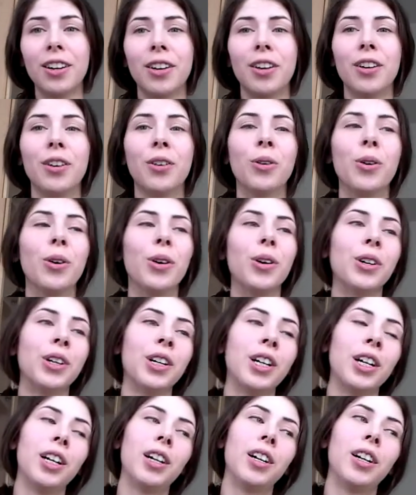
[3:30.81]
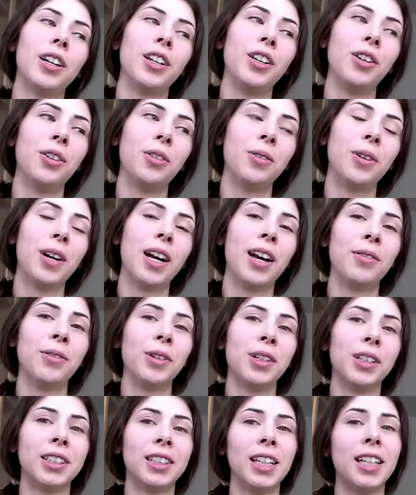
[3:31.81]
or you have
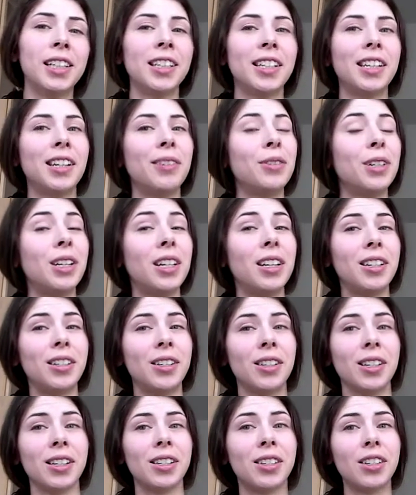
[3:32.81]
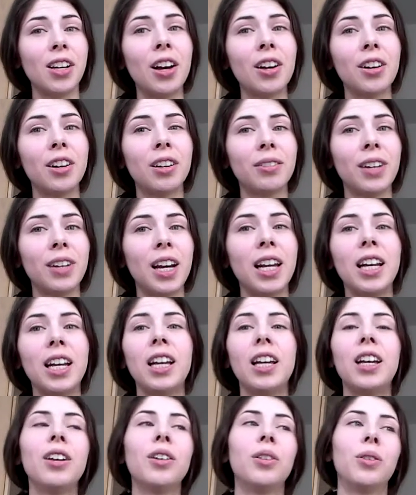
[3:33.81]
a sensitivity to the sun
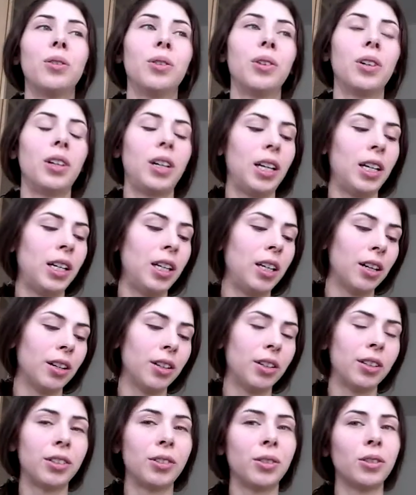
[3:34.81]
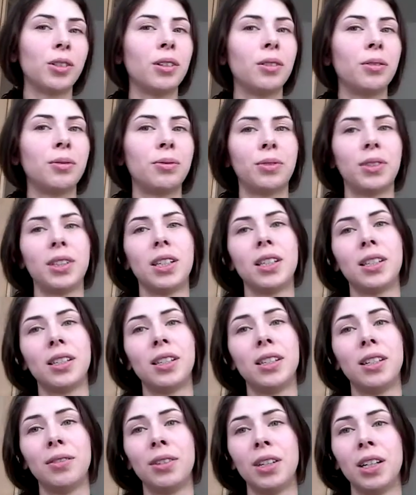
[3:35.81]
already or any other sort of
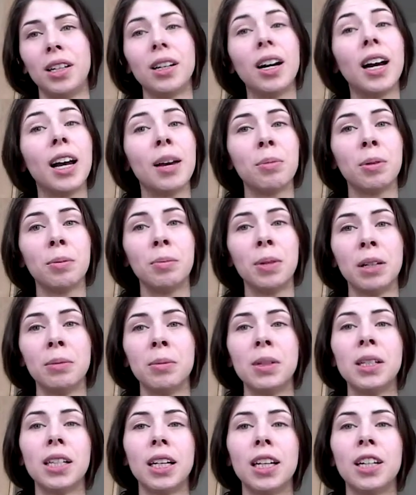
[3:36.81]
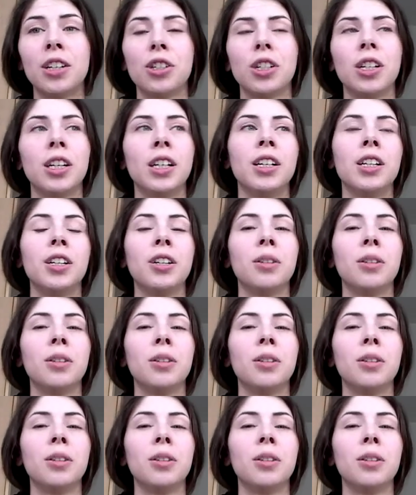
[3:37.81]
sensitivity to hyperpigmentation,